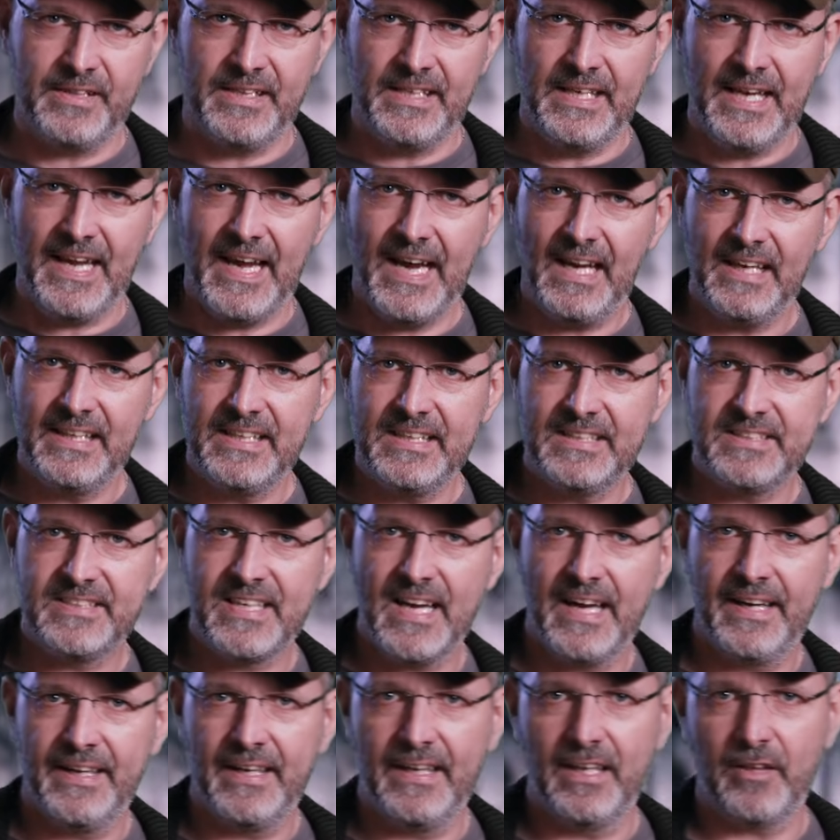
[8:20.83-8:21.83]
the
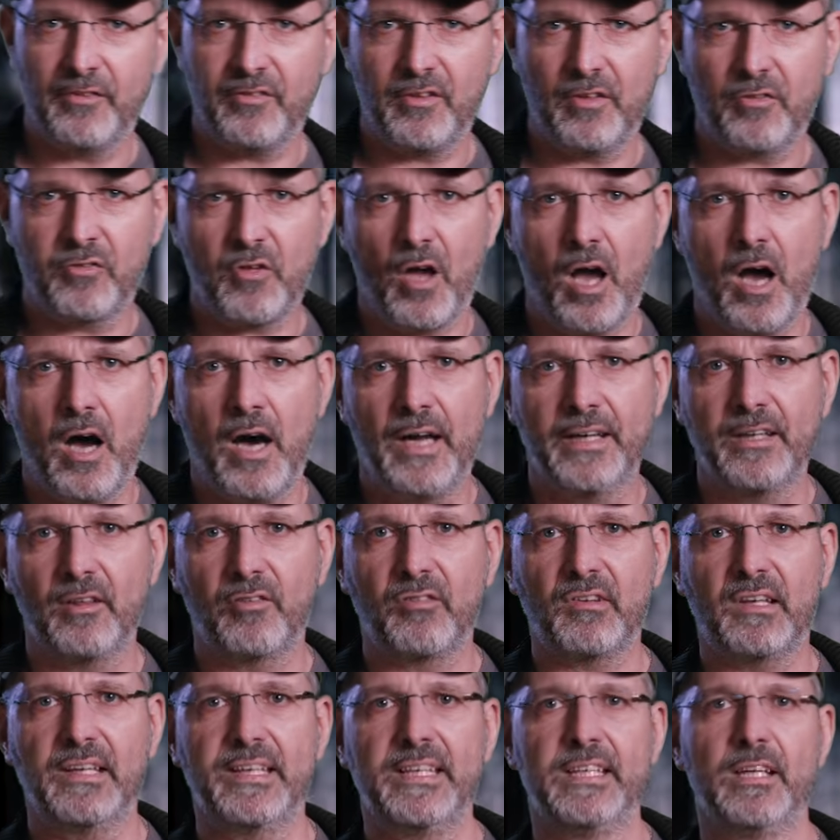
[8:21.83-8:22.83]
LE10S is
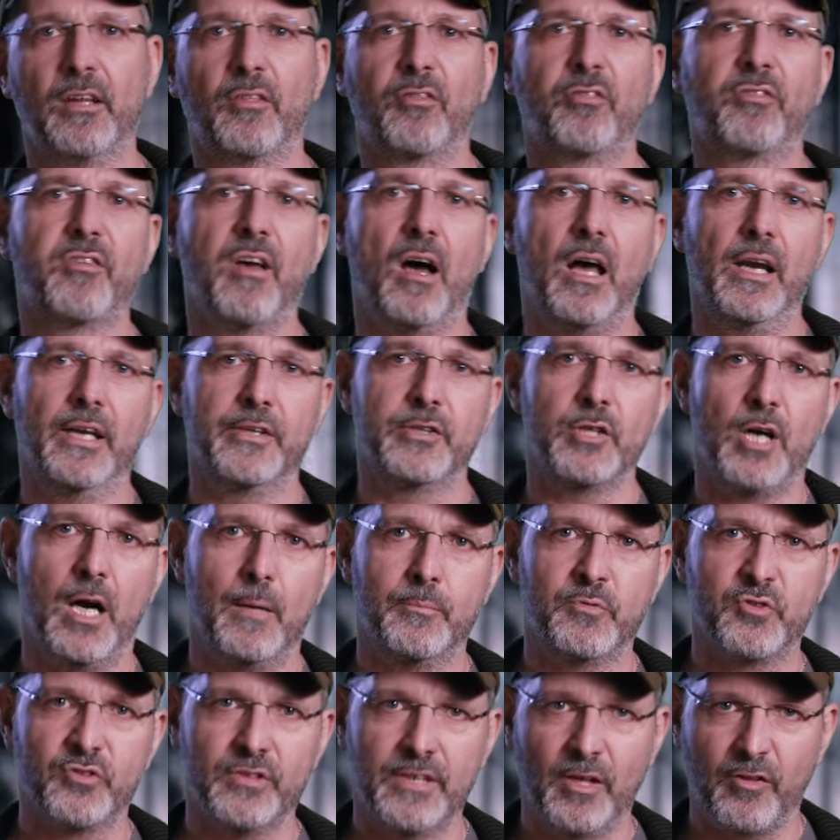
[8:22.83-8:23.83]
honestly a solid
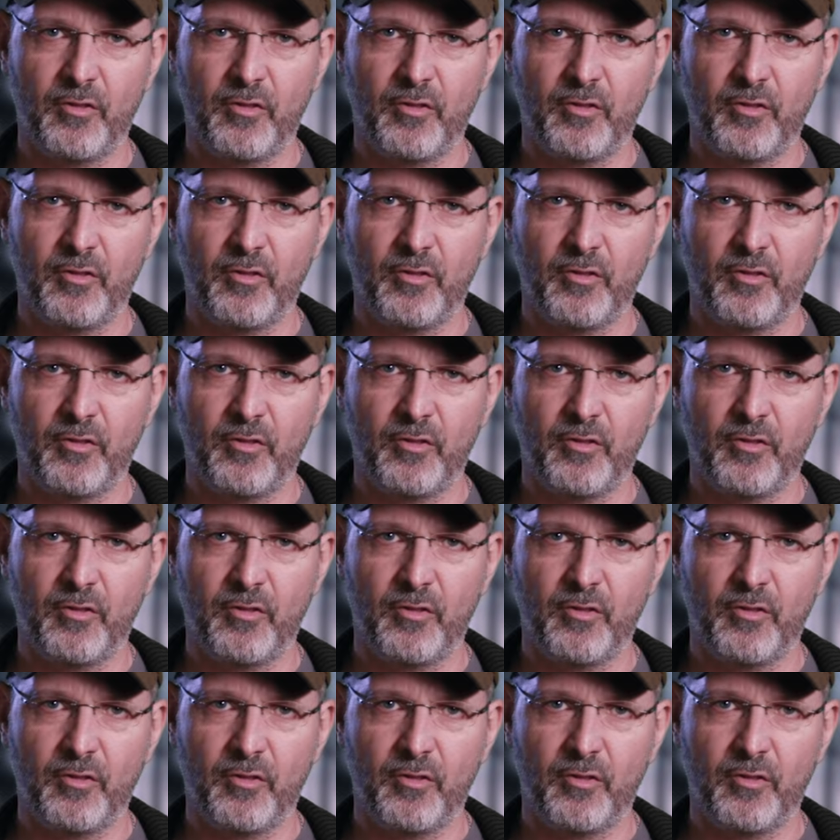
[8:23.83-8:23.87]
option,